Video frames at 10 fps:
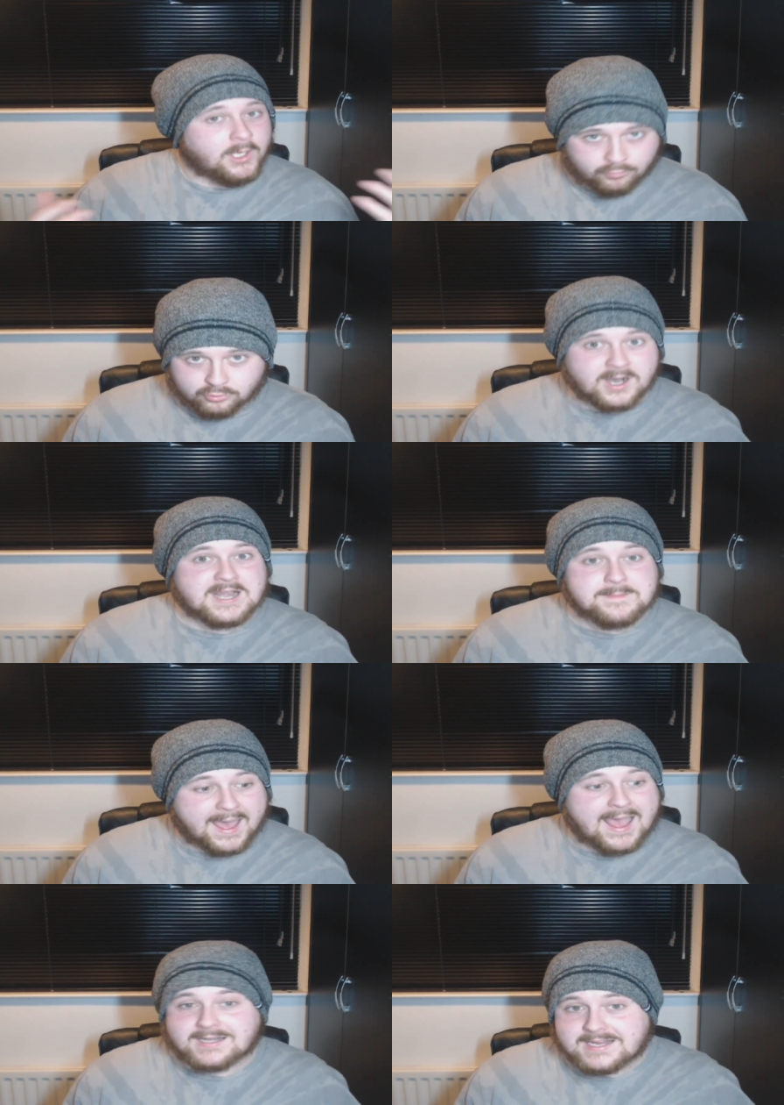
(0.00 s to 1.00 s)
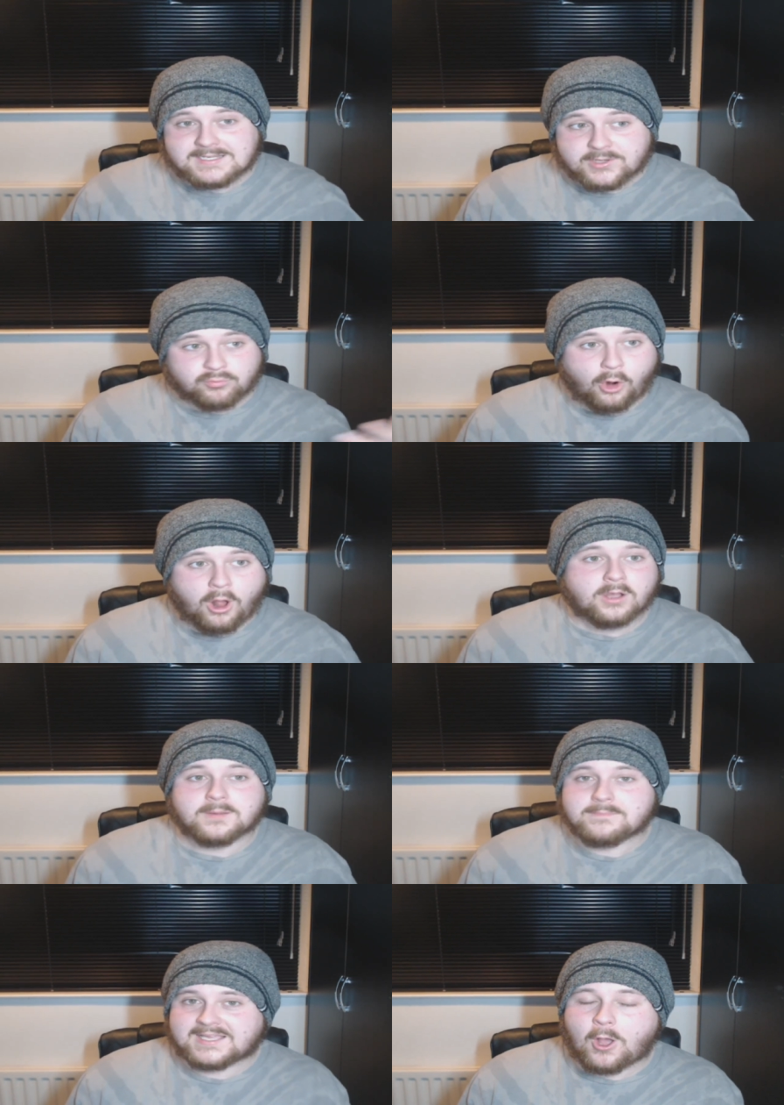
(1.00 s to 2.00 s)
really badly did rock
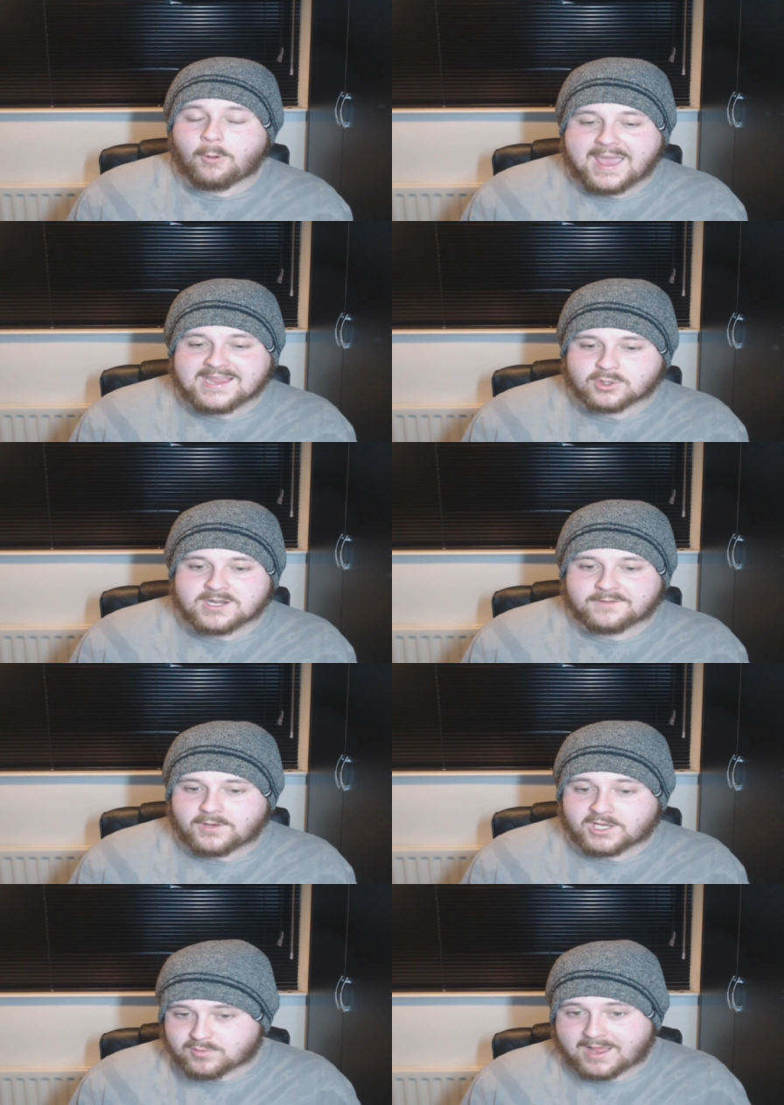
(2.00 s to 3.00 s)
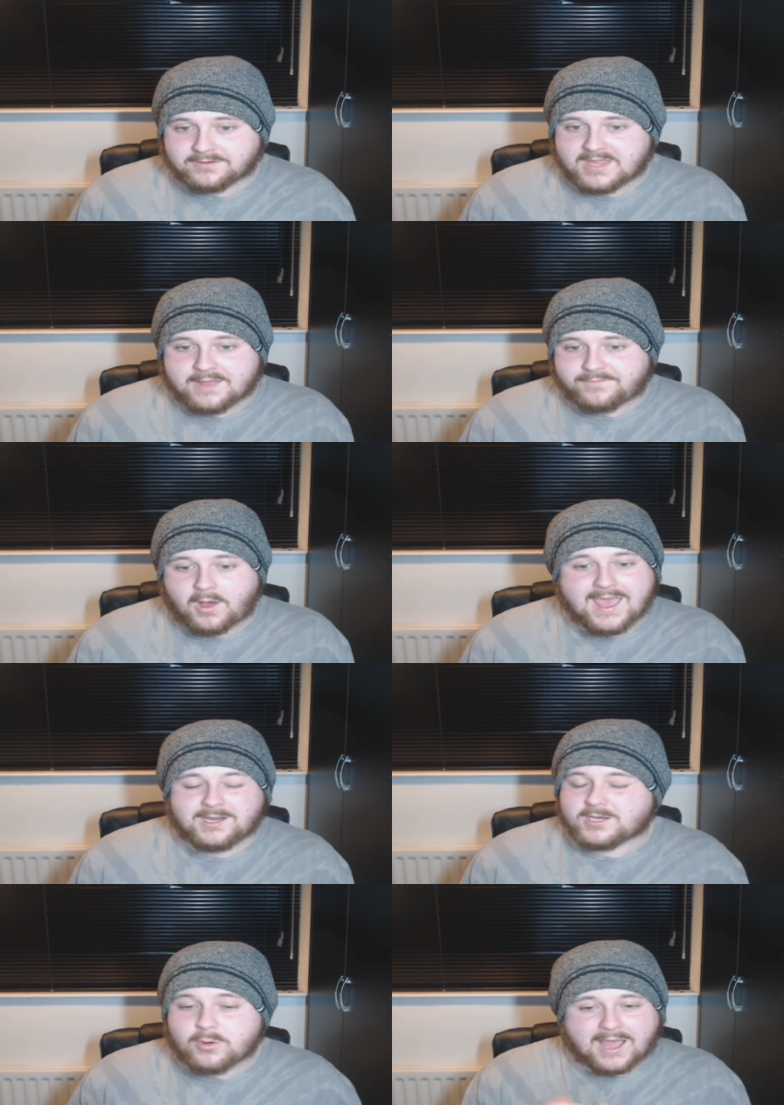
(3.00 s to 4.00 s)
Miguel Baeza in the first round of their fight, and
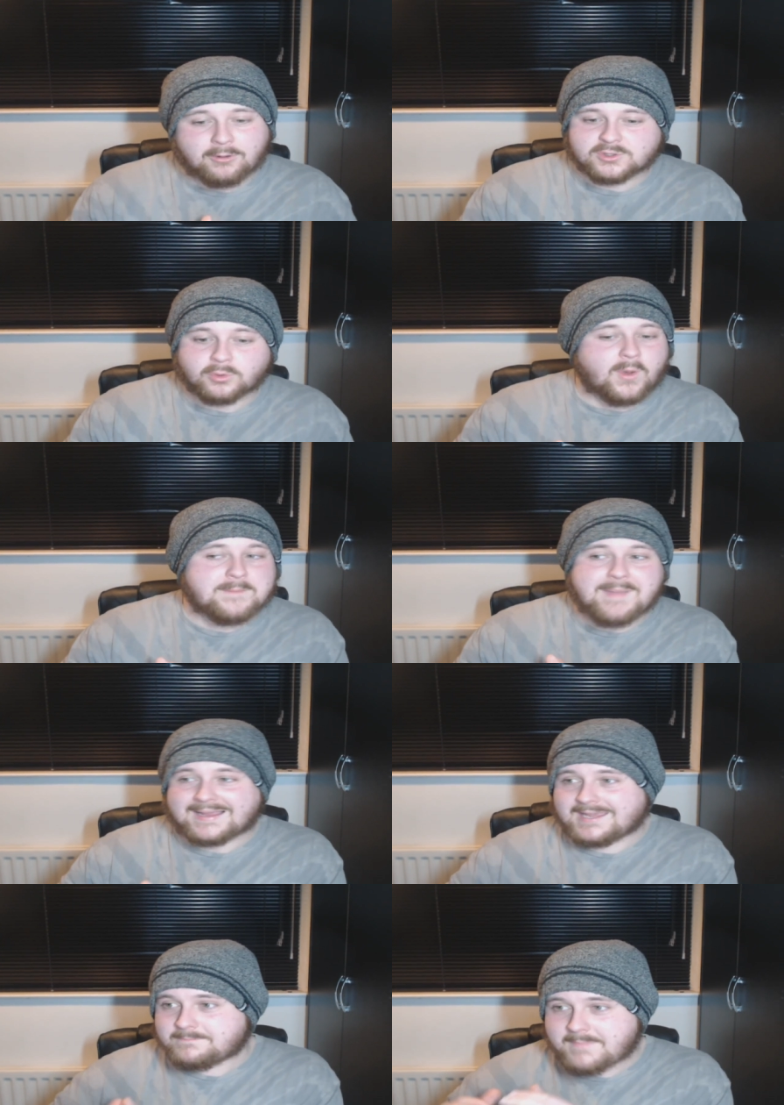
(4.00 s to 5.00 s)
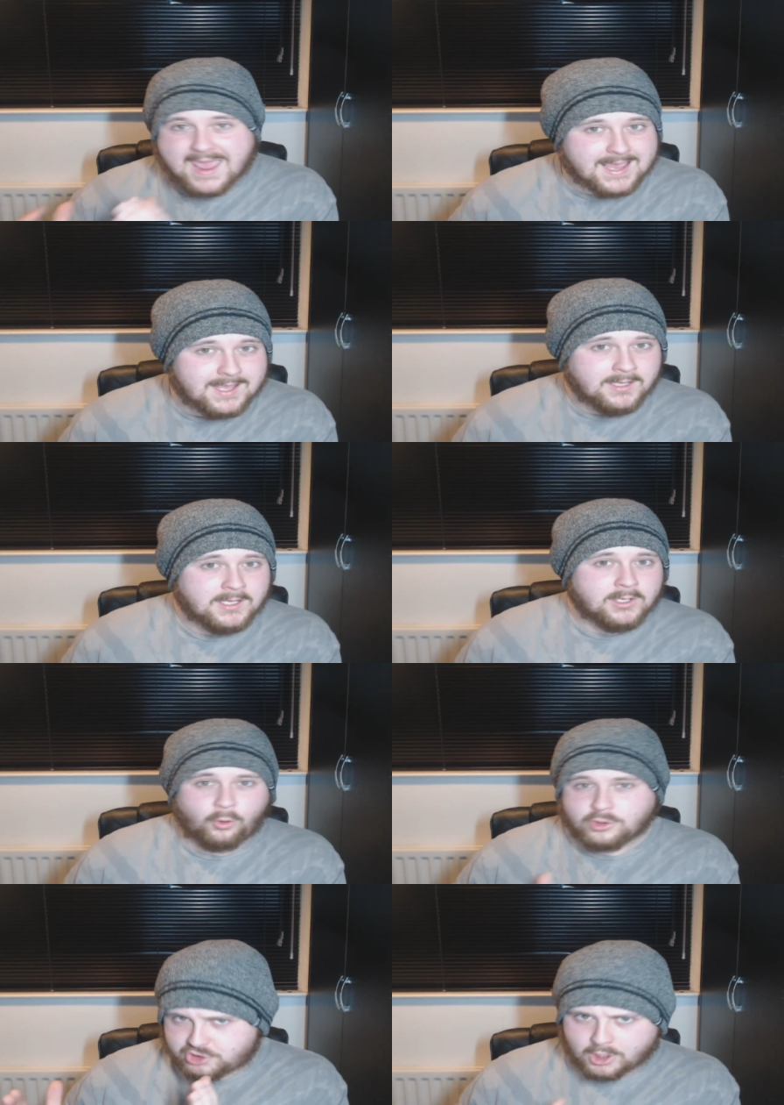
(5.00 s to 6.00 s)
I know that was all the way back in May
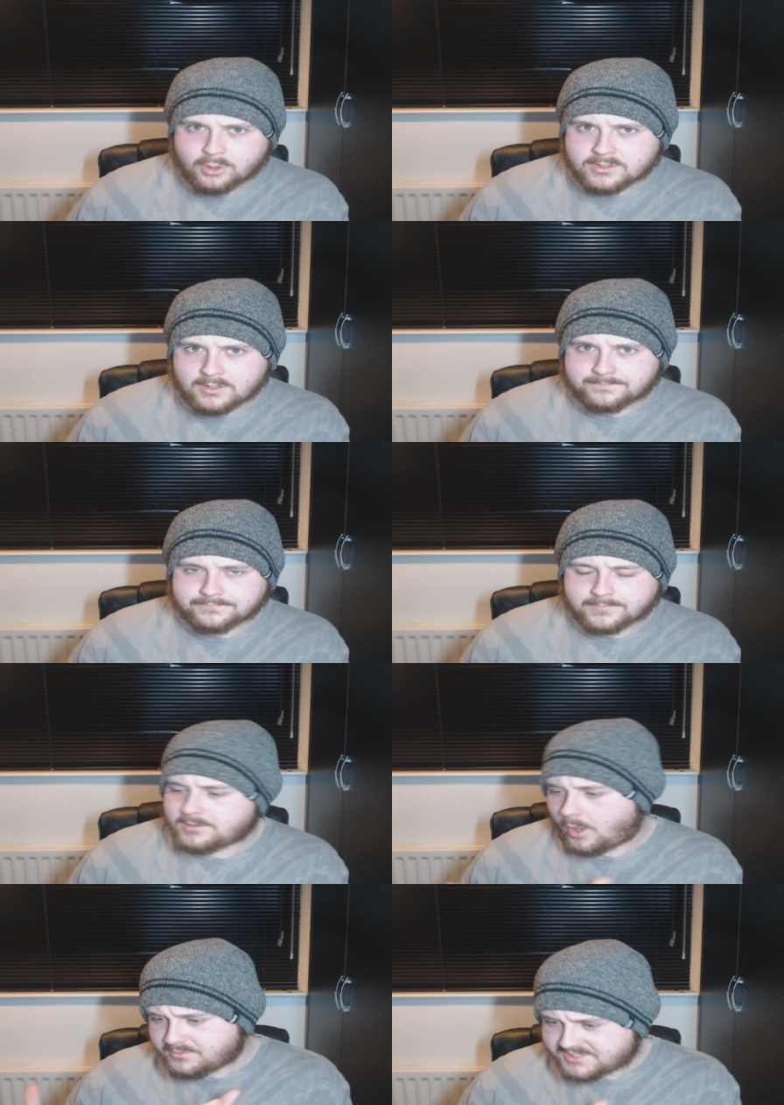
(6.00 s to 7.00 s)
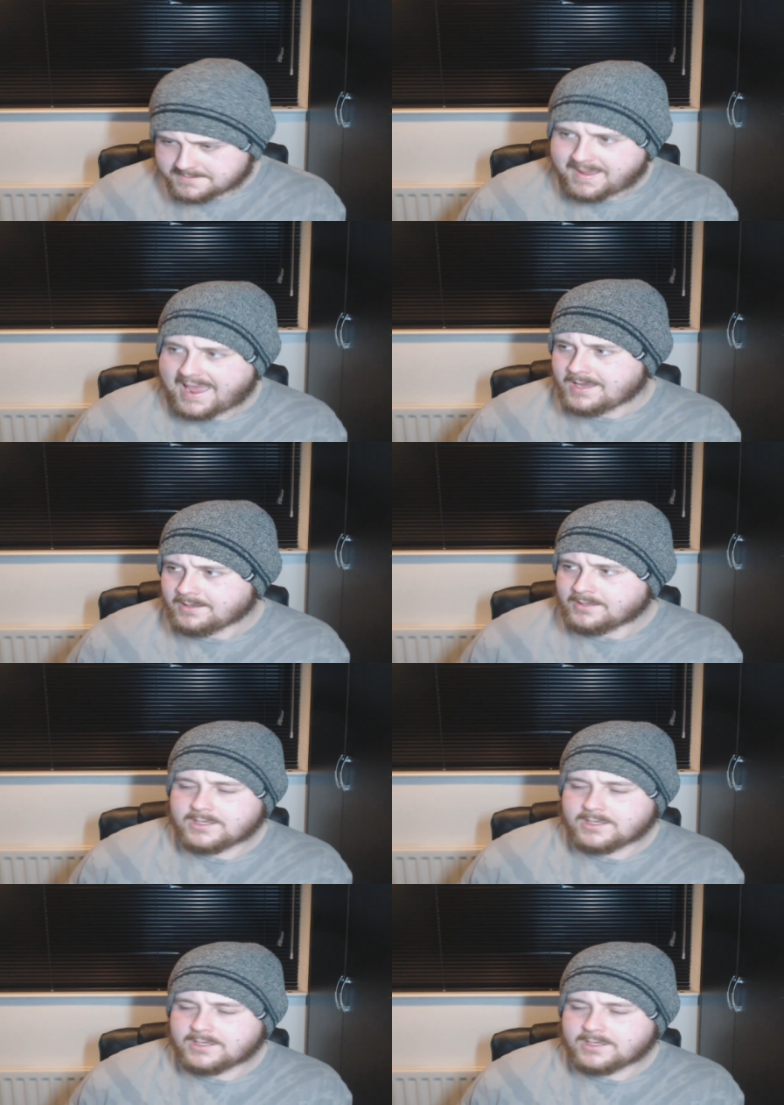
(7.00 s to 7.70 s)
or June no, it was in May.